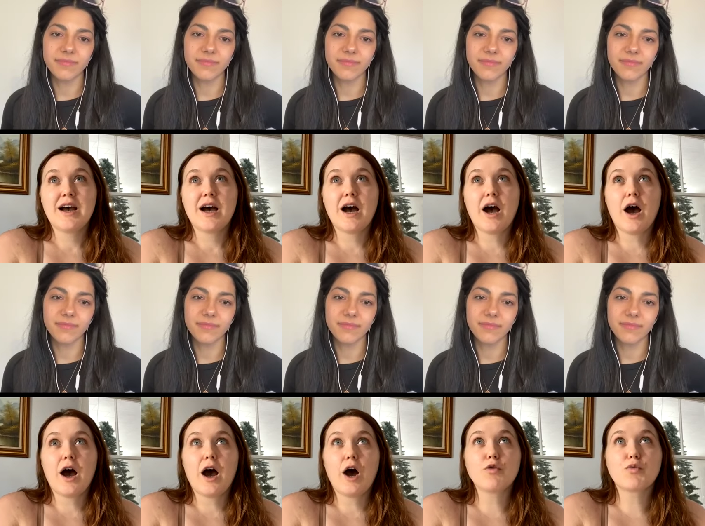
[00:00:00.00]
Speaker 1: a
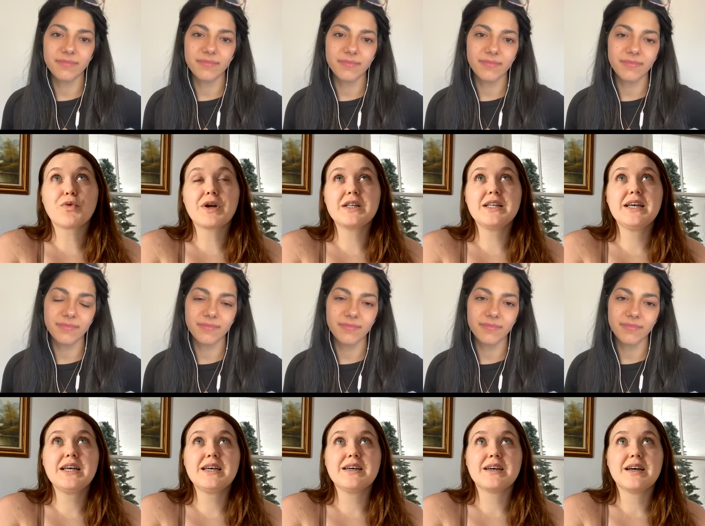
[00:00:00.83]
really
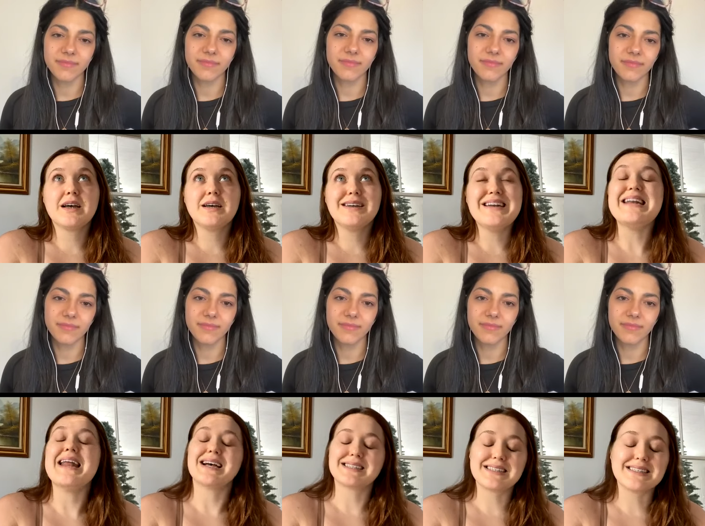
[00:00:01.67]

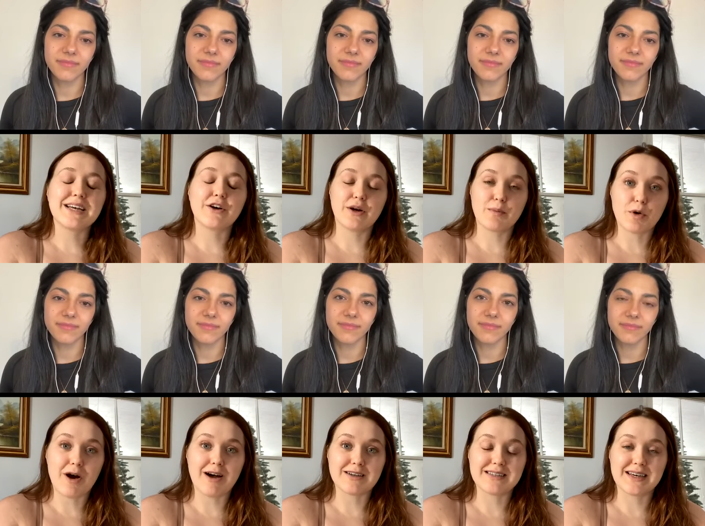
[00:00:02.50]
necessary
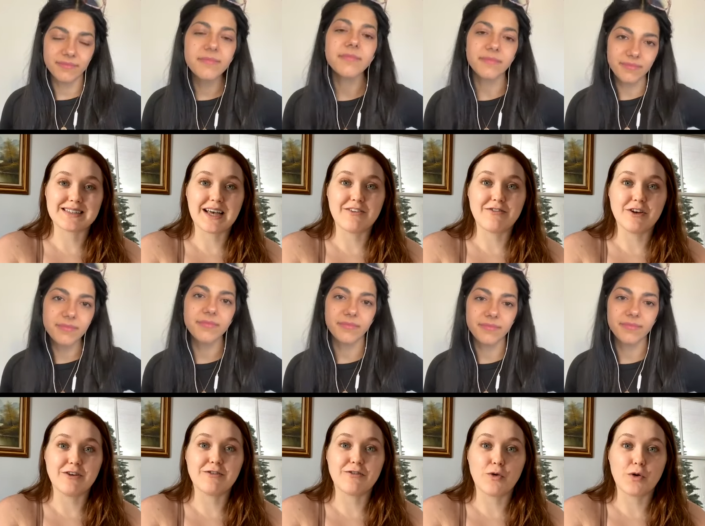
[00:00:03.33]
process. I feel
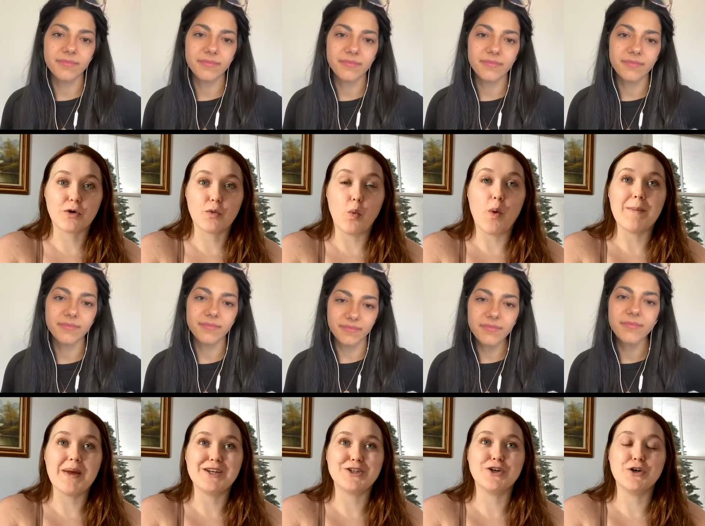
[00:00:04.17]
for
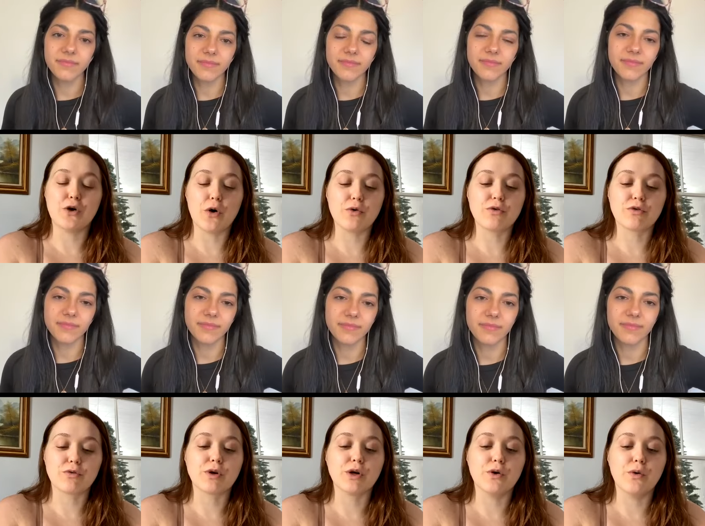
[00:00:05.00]
women to go
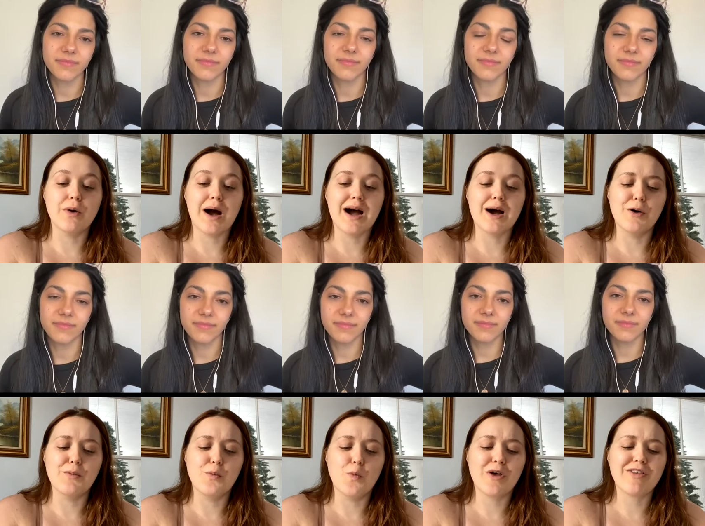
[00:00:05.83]
through
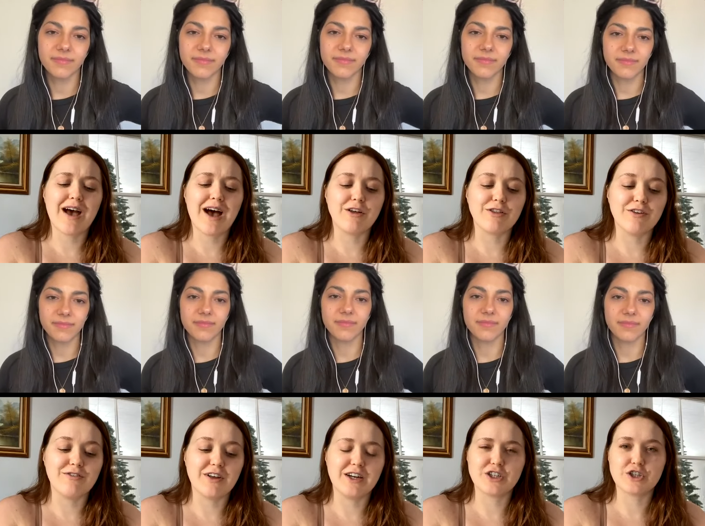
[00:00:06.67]
um, with a health and
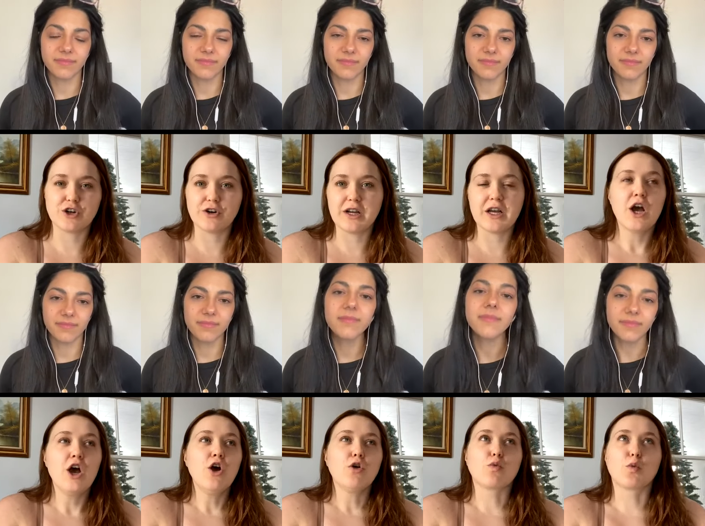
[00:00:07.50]
fitness journey,
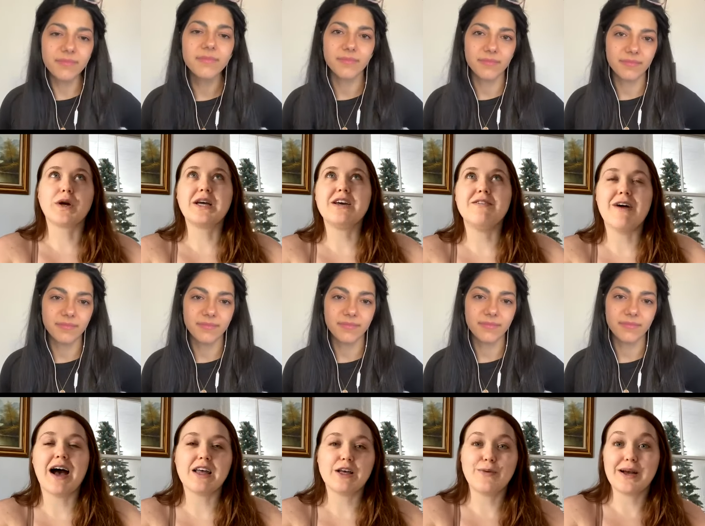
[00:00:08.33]

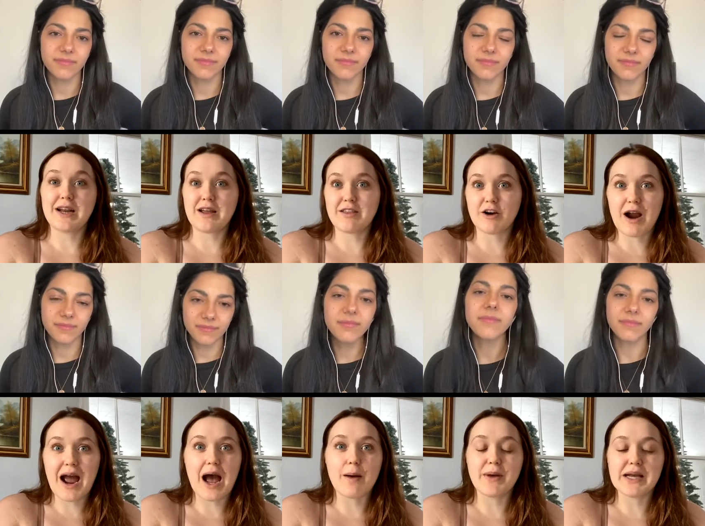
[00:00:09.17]
reevaluating their
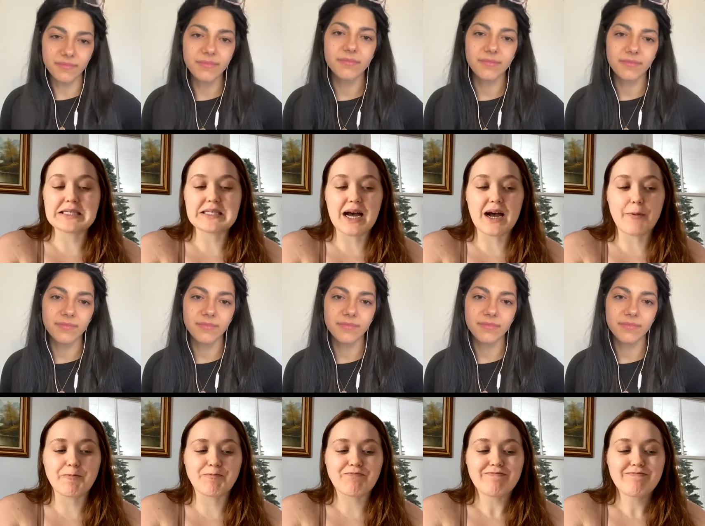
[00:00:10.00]
habits,
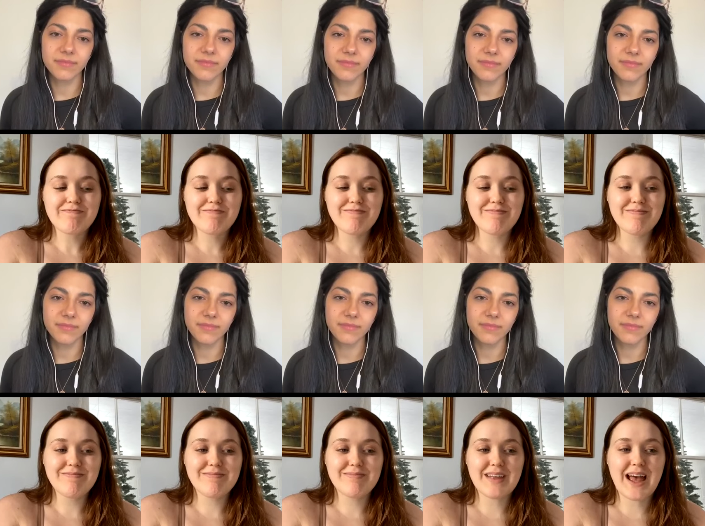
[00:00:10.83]
um,
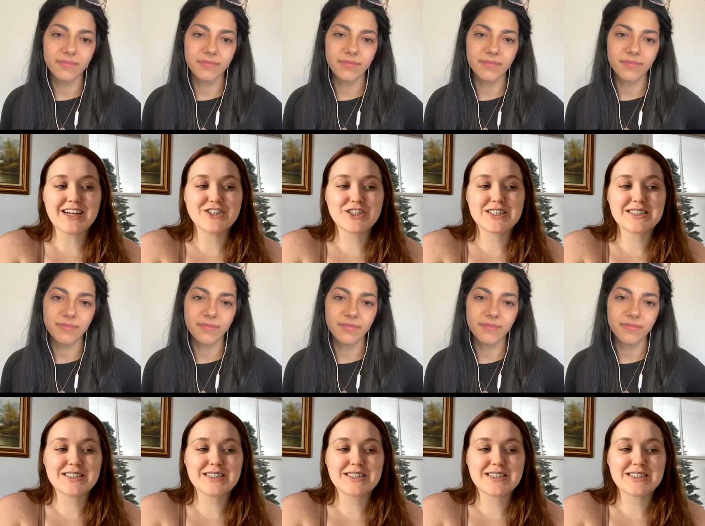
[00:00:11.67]
and just